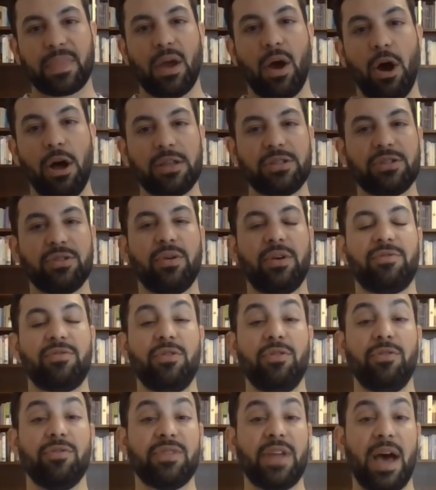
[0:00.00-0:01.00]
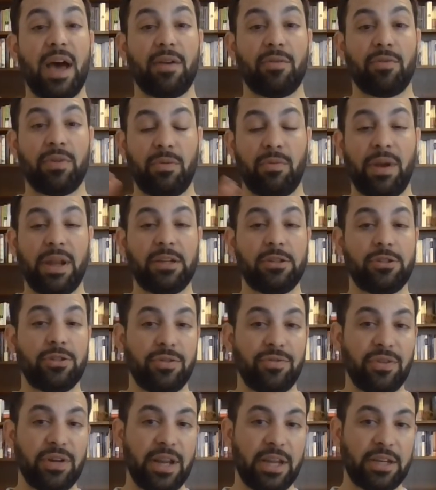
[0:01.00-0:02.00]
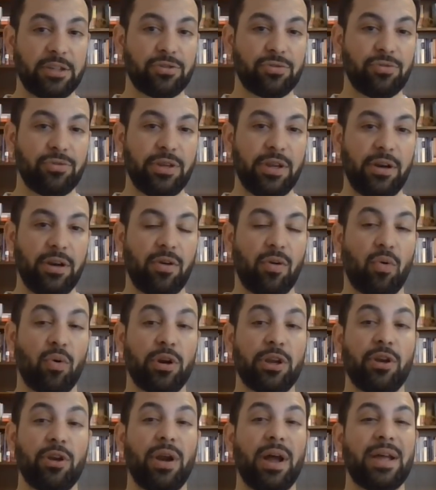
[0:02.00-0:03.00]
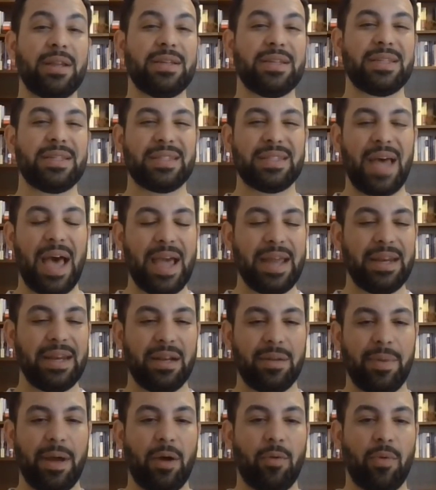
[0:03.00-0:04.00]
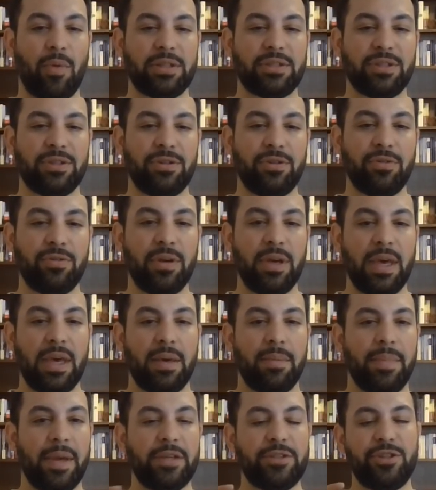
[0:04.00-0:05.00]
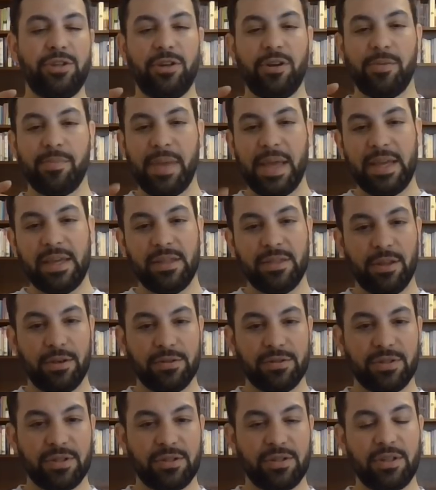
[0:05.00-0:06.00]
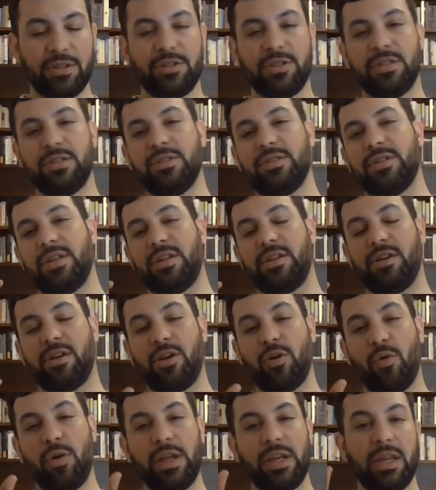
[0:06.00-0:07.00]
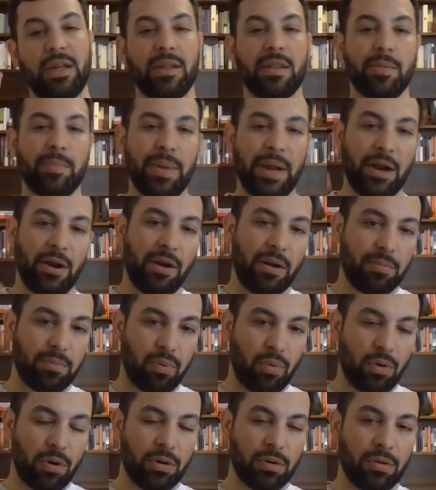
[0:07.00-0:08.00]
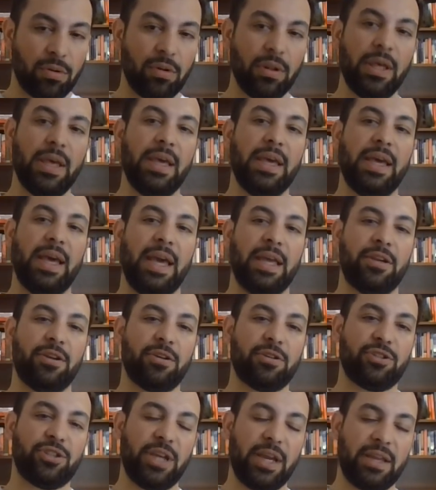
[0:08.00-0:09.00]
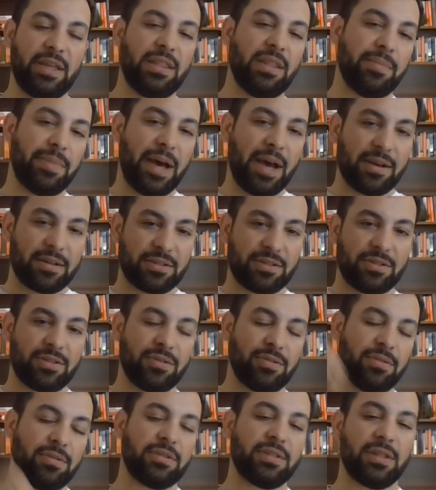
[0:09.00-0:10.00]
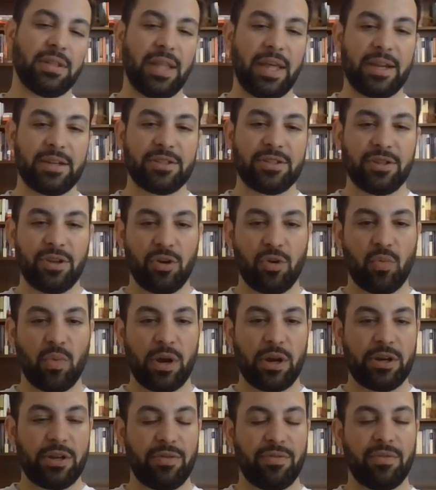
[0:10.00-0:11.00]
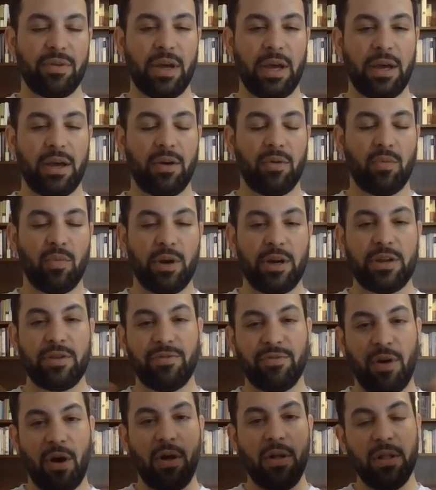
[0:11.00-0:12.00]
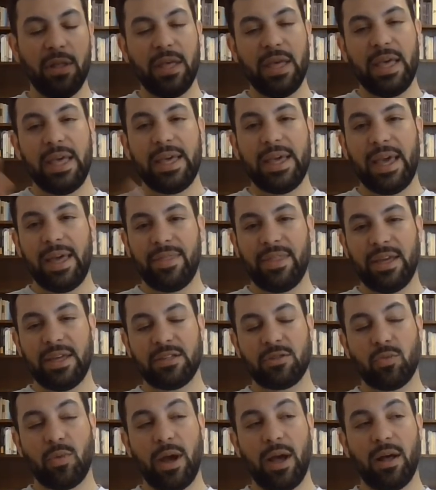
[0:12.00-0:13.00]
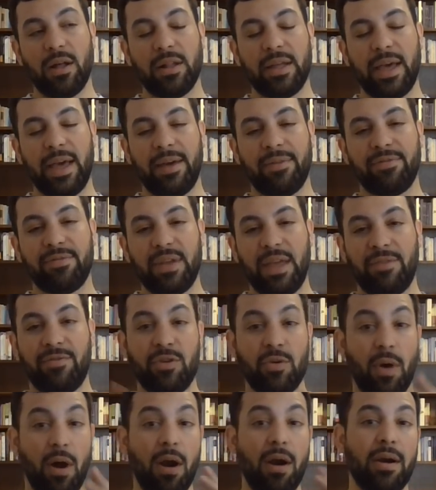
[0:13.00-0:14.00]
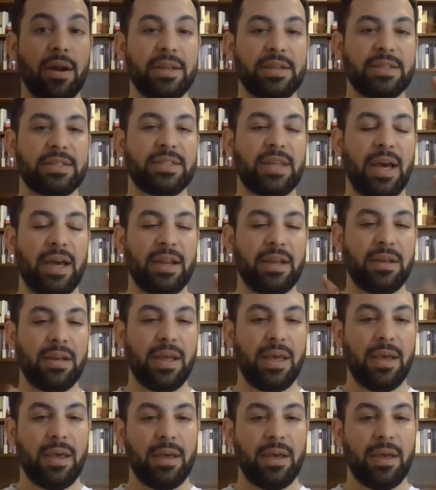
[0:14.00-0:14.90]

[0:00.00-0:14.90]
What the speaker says: Also, if you've not re-registered for next school year or you're undecided about what to do, make sure you're making those decisions and you're going into the parent portal and you're checking the box to let us know where you fall. And as well, if you are undecided,